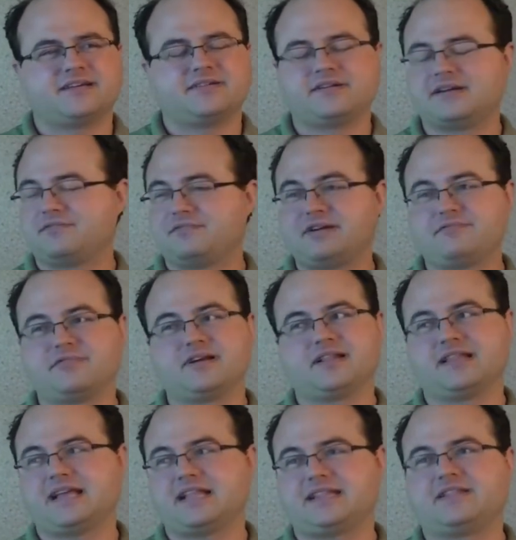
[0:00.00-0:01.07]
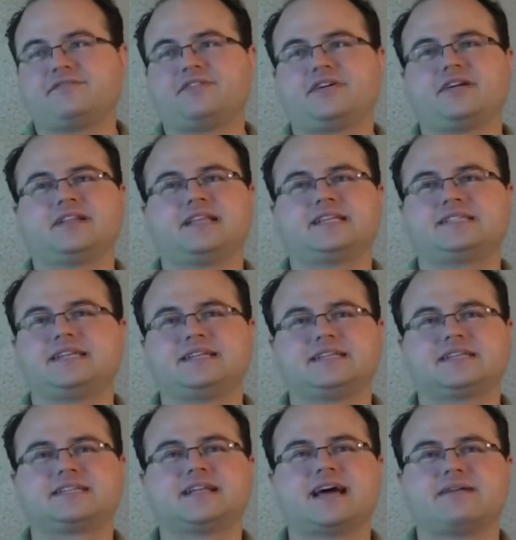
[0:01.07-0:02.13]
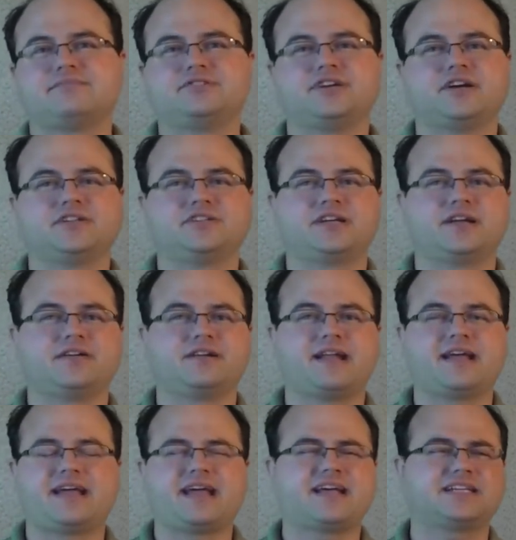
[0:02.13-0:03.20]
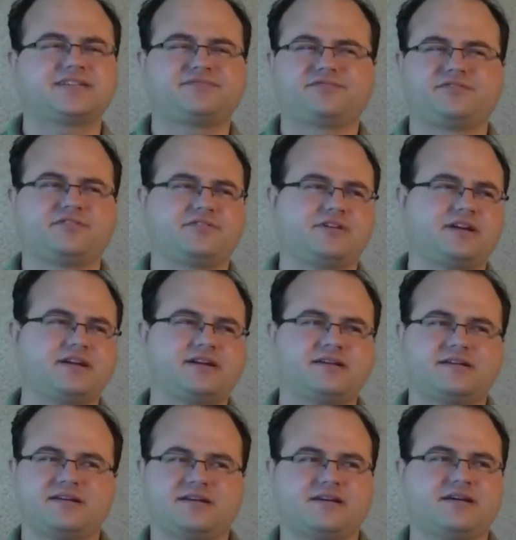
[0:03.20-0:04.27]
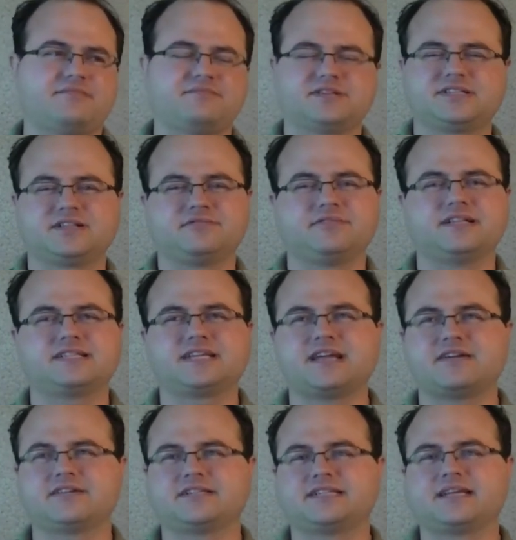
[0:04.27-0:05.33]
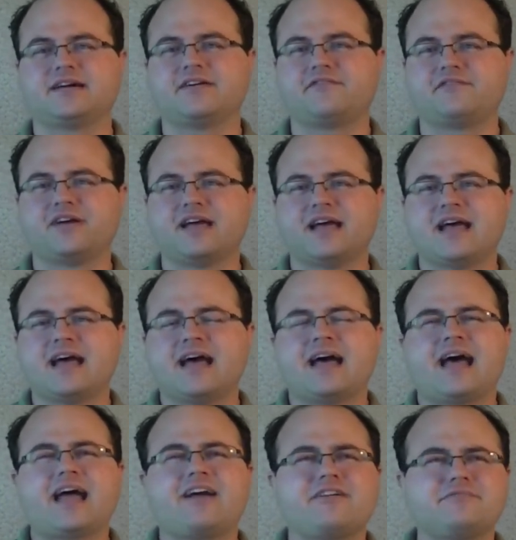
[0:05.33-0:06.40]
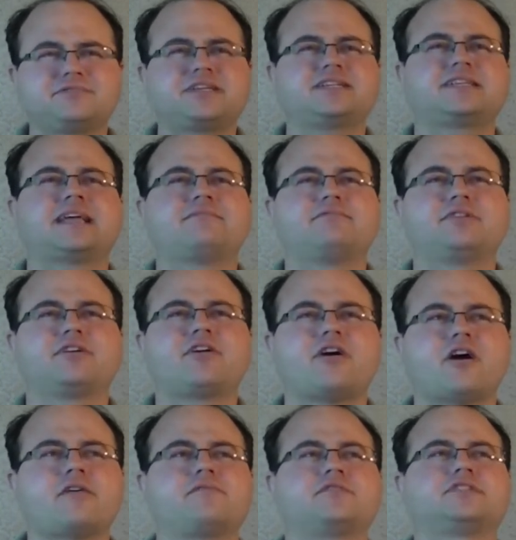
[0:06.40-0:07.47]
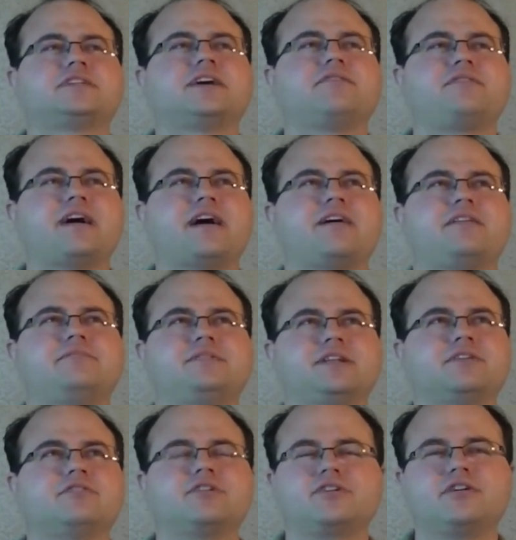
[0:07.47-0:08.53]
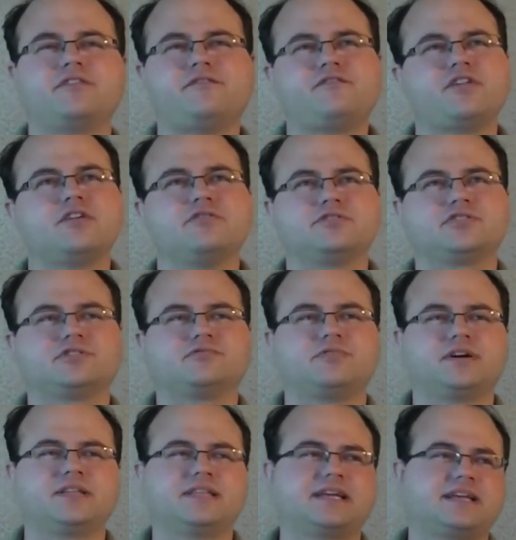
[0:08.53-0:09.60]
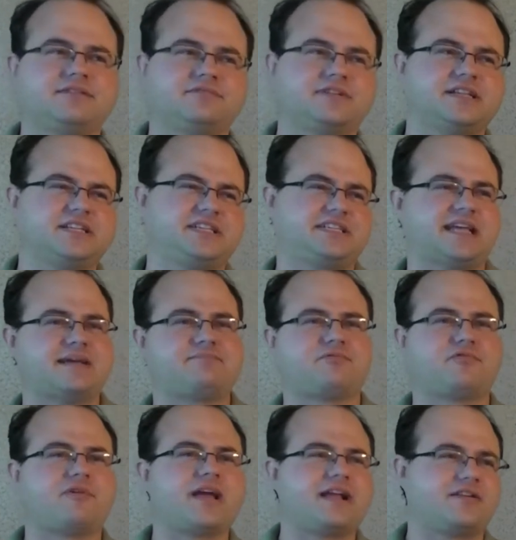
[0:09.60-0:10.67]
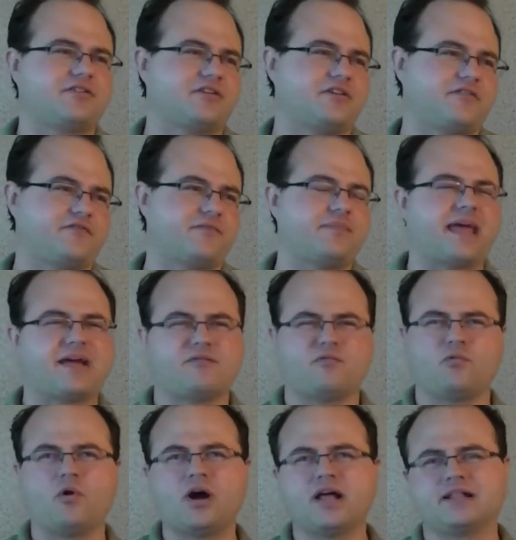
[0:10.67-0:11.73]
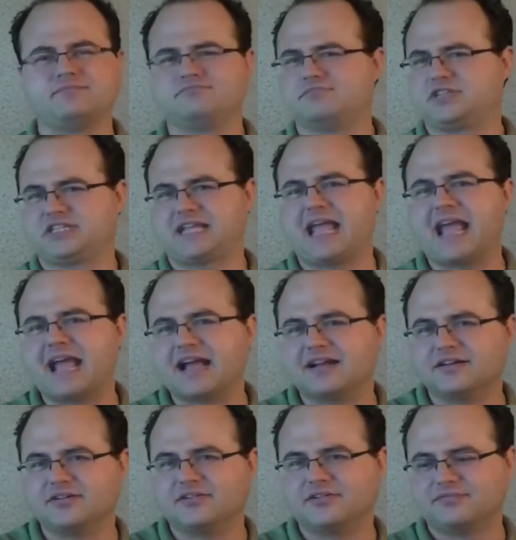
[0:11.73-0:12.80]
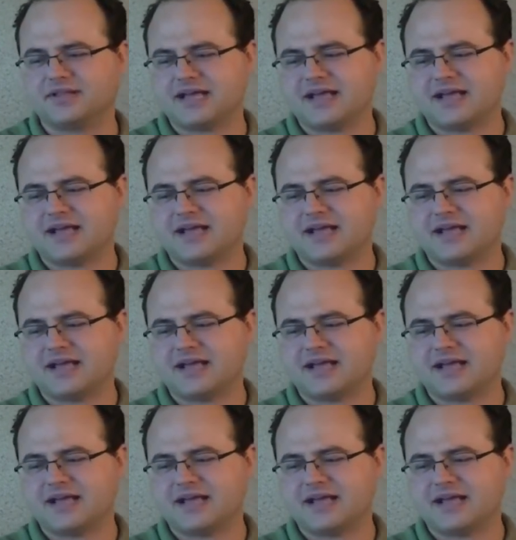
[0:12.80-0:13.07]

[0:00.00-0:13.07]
we really, at the very least, need to stop judging her. And as for Miss Lewinsky herself, I hope she's able to carve herself out, you know, a good future, one that can really separate her from that one scandal.